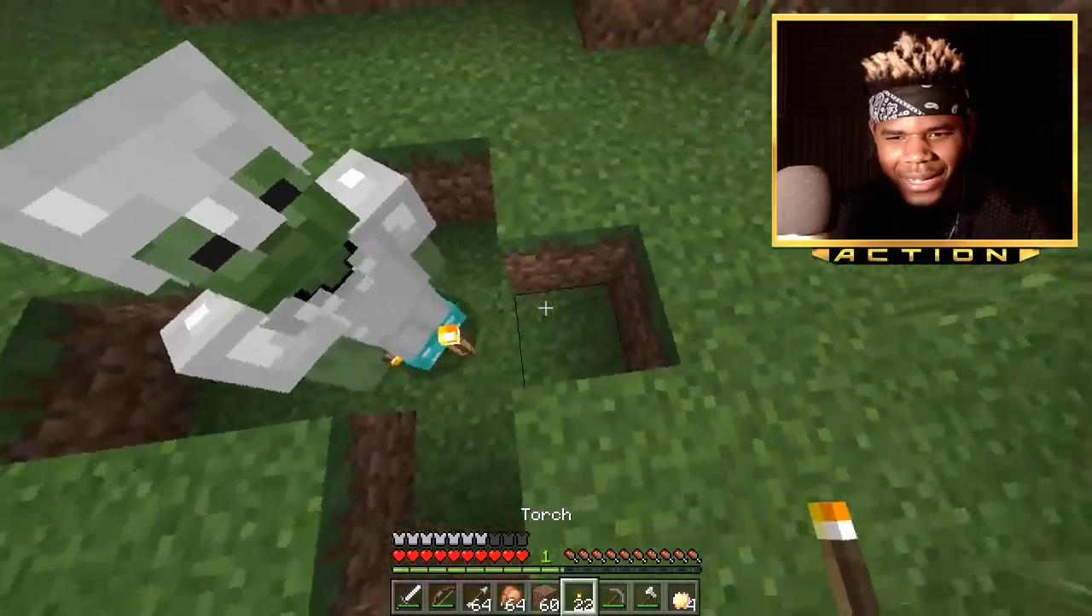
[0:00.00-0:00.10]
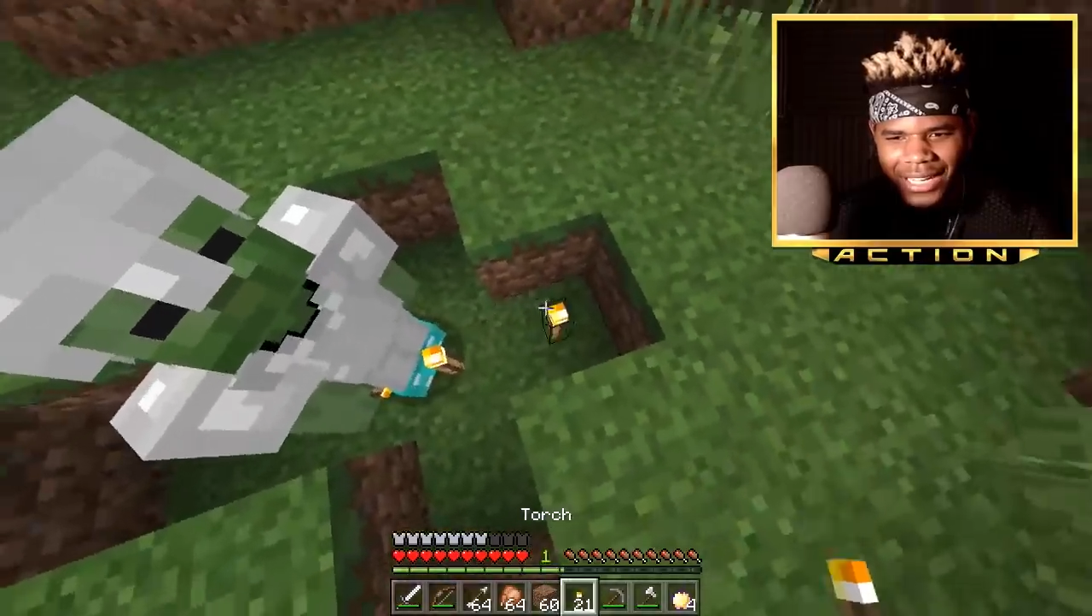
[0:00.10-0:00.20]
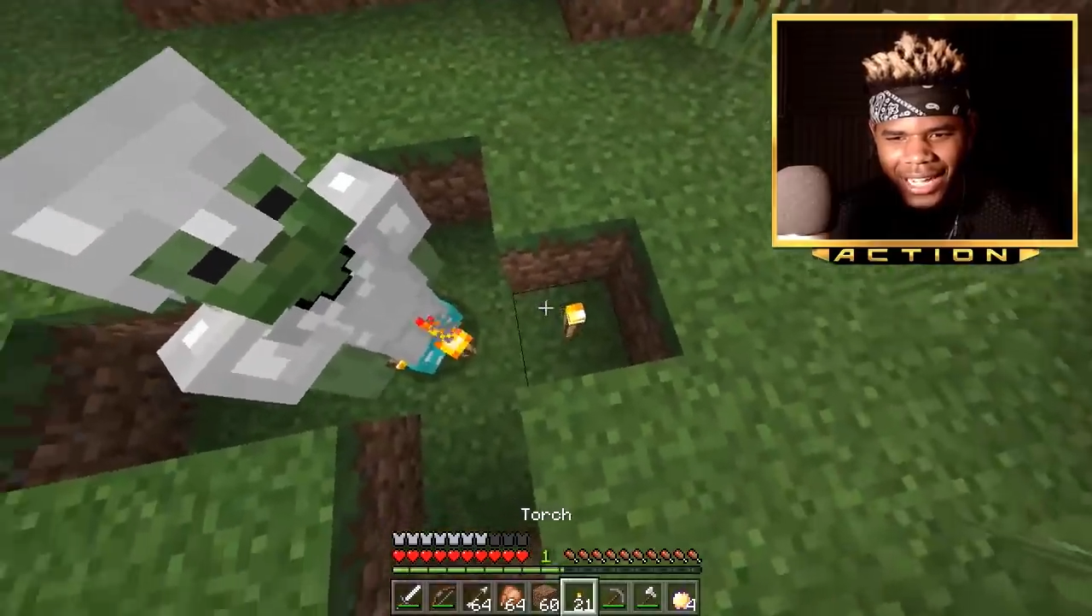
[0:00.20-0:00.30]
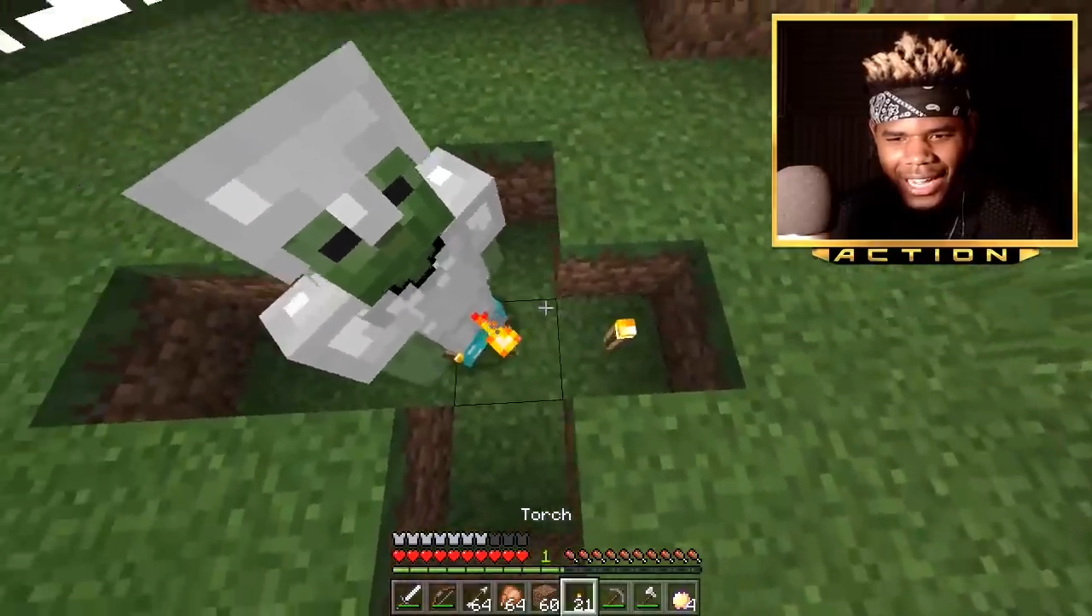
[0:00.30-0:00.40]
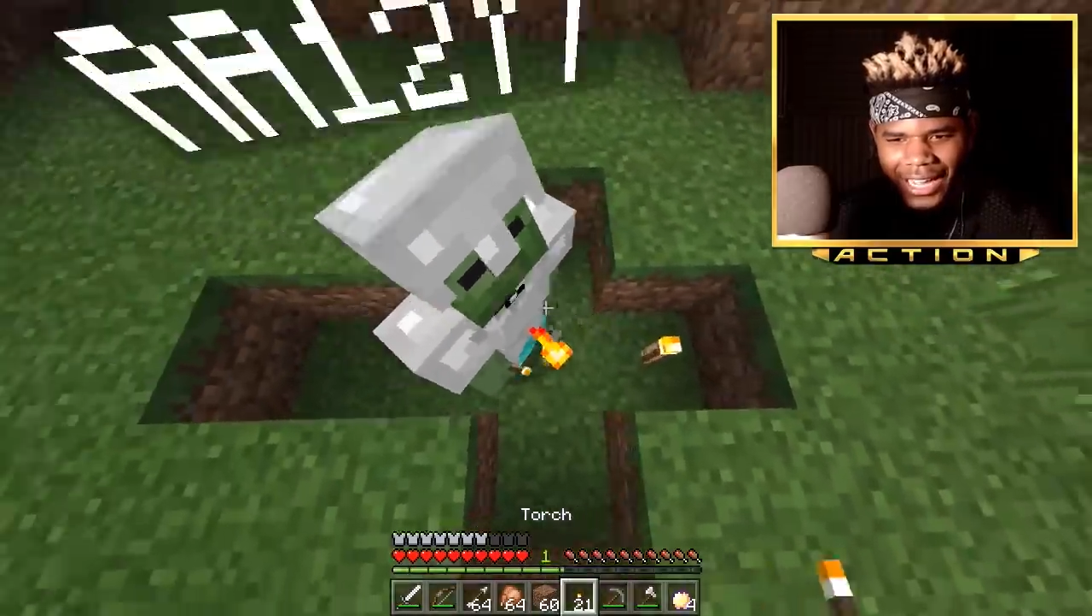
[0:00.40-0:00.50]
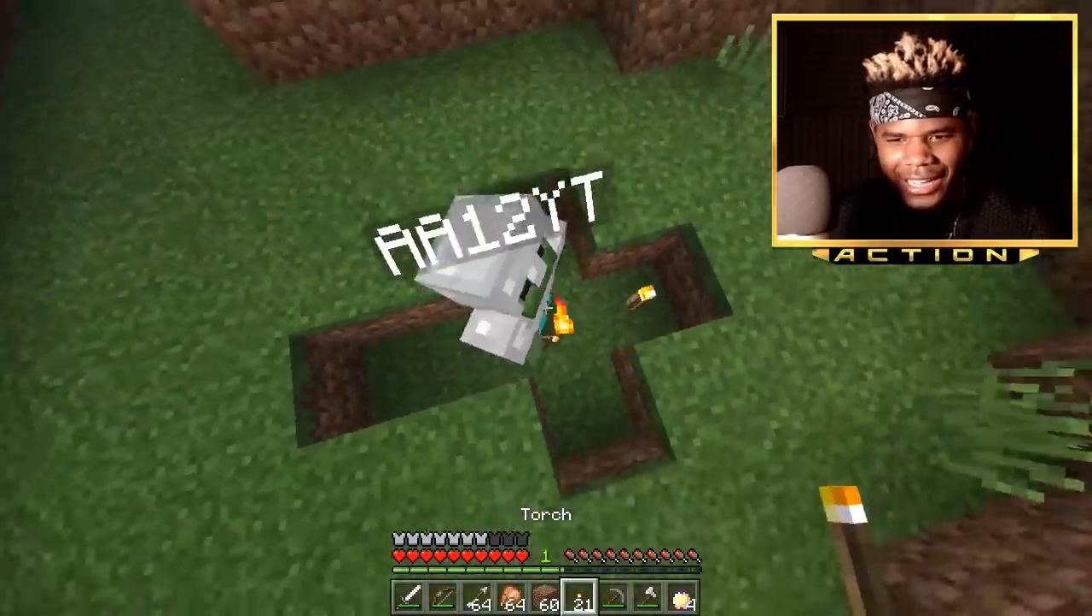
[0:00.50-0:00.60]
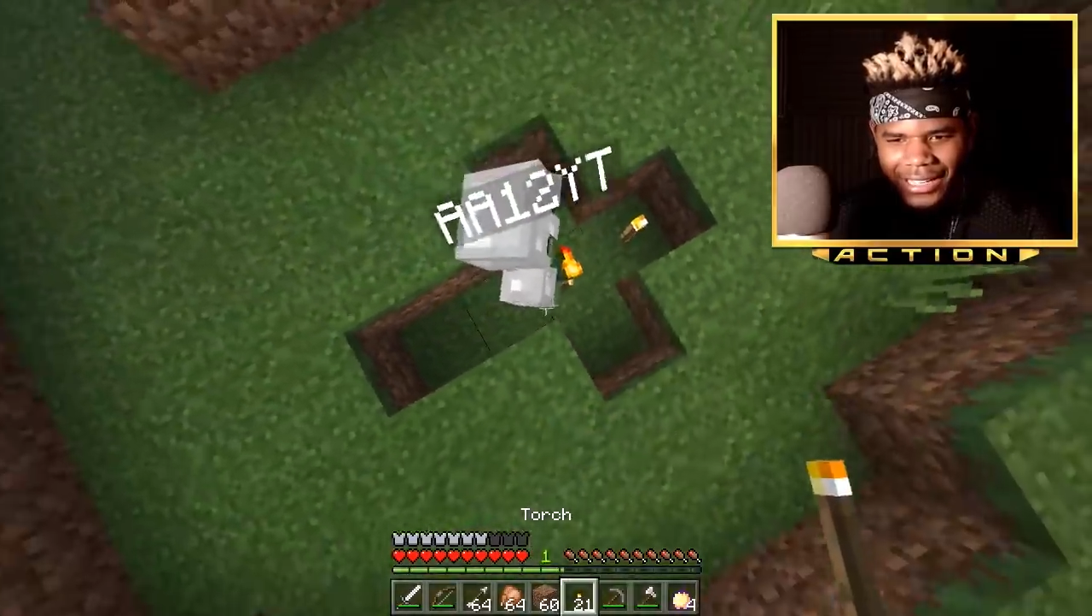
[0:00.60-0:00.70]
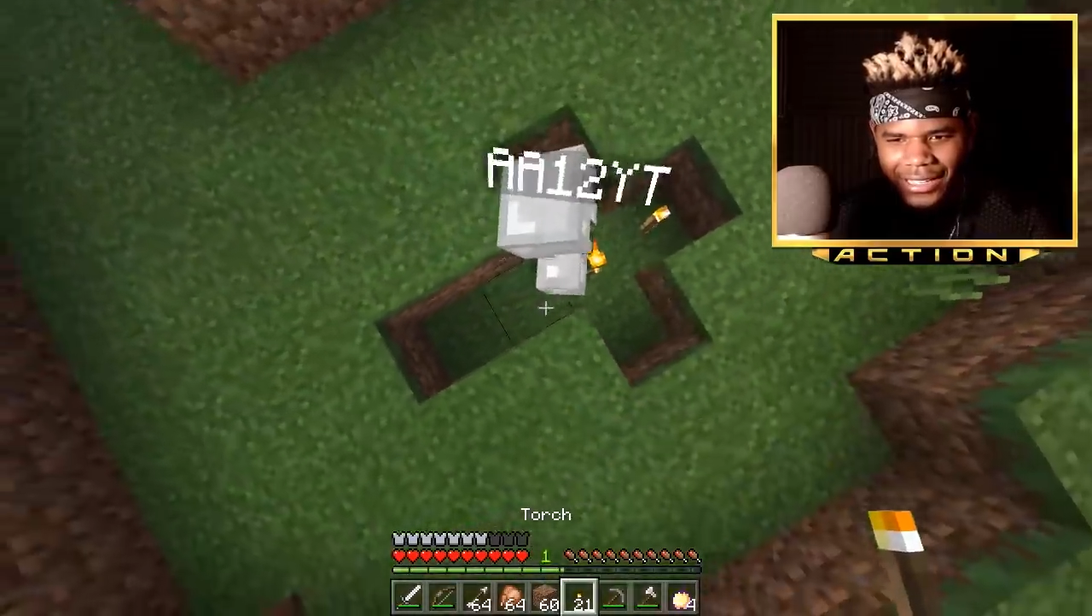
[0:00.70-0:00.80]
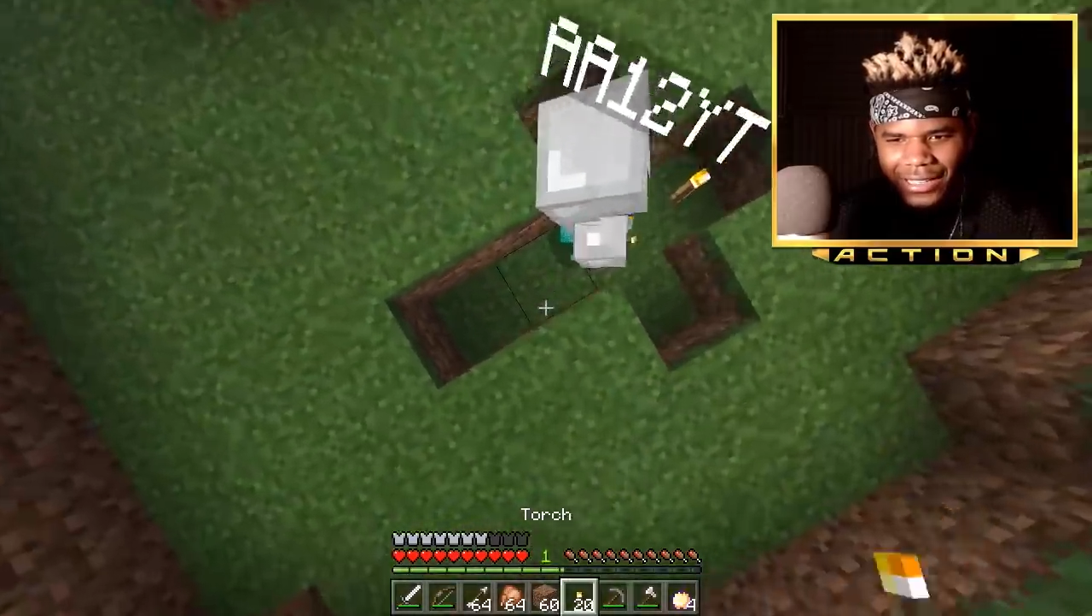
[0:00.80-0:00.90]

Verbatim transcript: My guy.